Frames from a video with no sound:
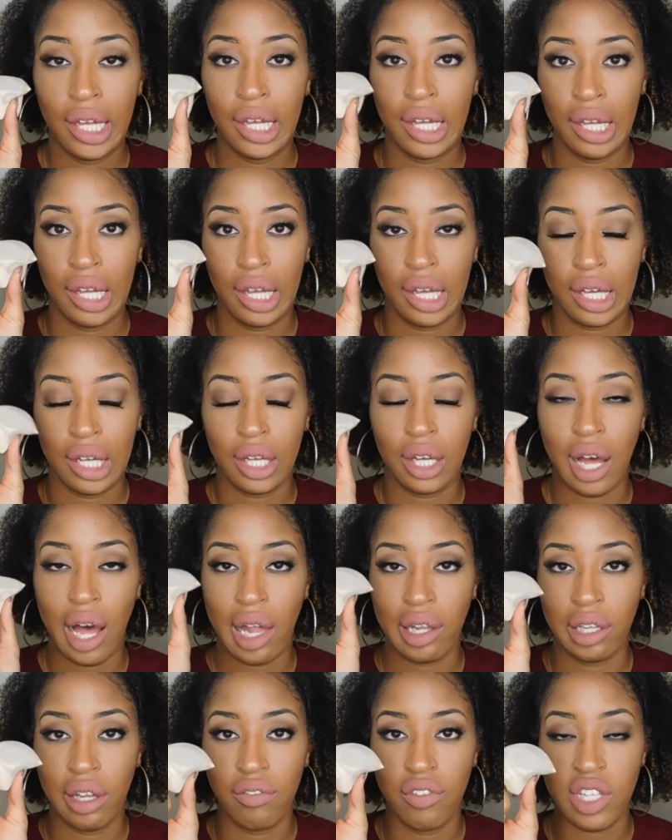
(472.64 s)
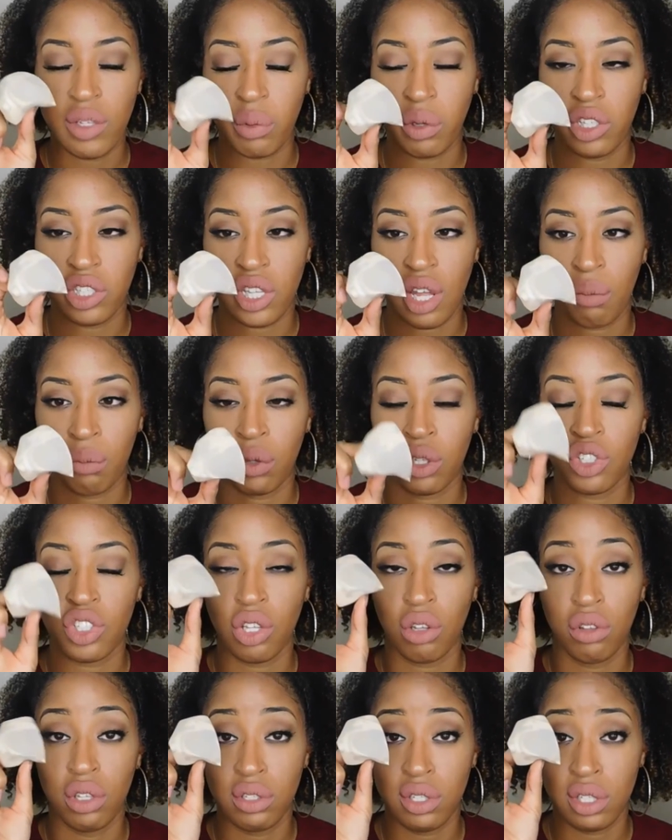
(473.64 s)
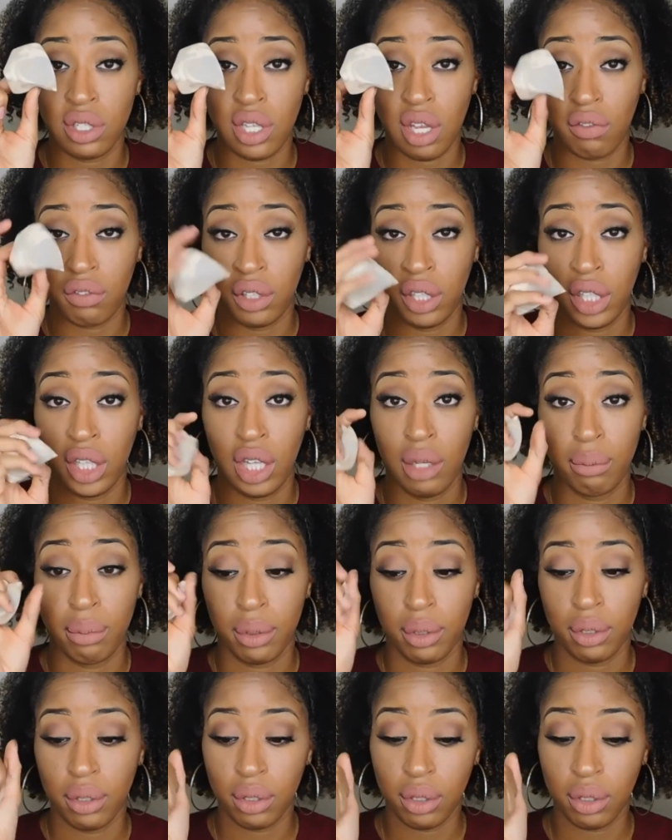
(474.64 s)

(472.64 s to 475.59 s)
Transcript: Yeah, I love the sponge that much, so this is definitely a keeper.